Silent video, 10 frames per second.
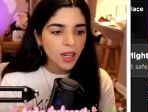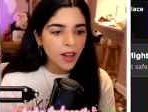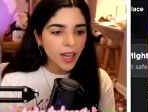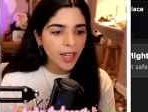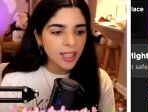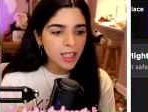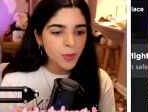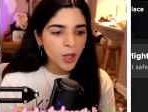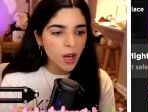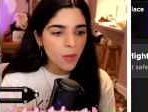Okay, let's
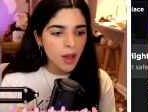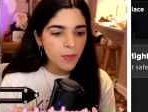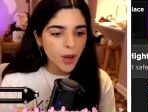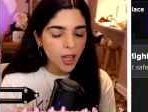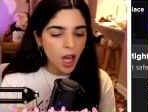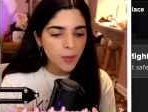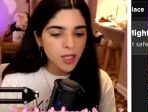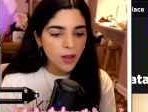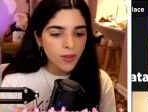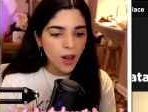put all my bellhop
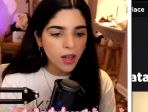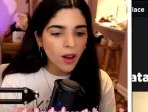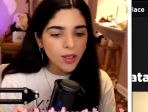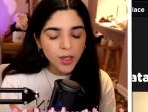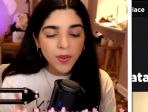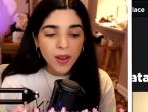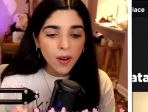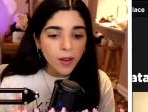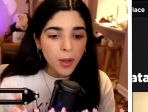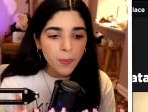stuff on. Also, if you
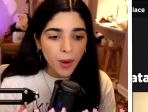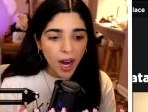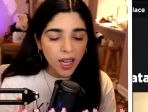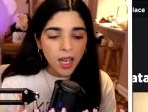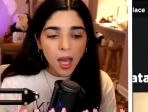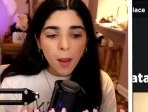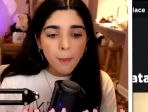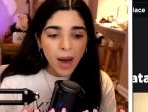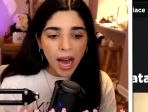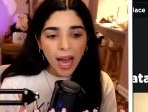already bought
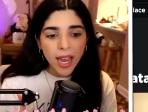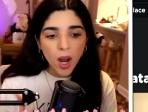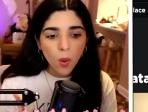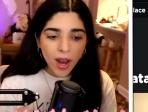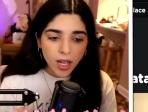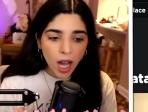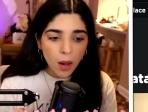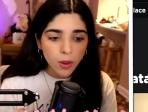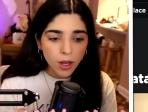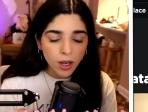my white
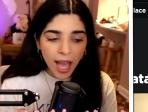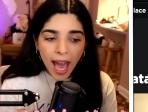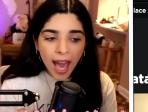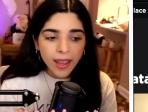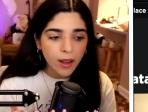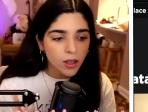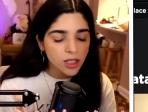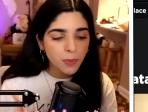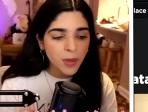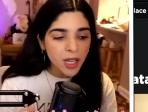cowgirl hat and
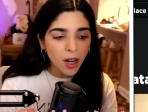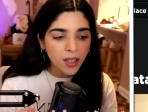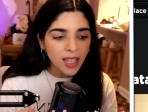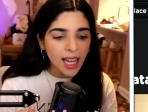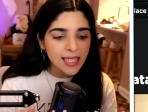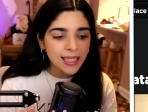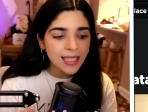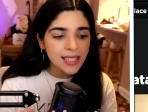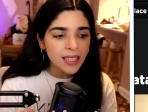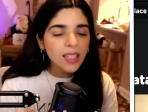also the pink heart
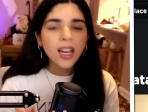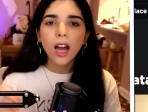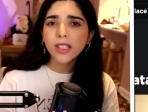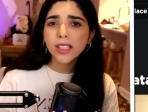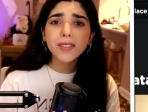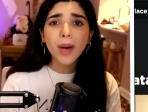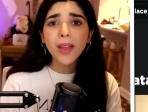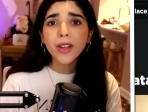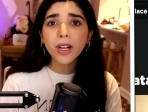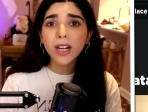glasses. I also have some
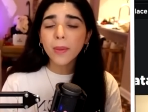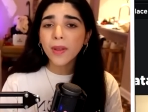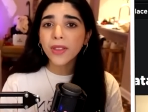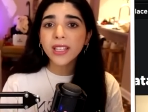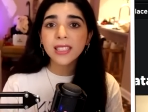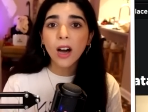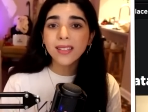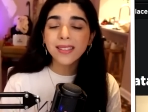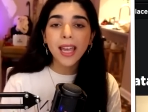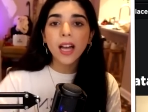other couple of things
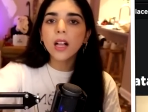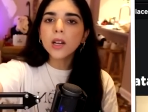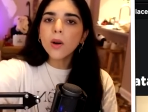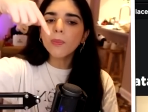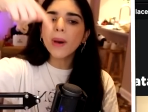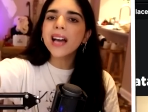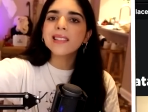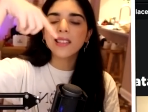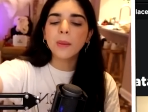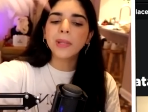on sale. Go buy some.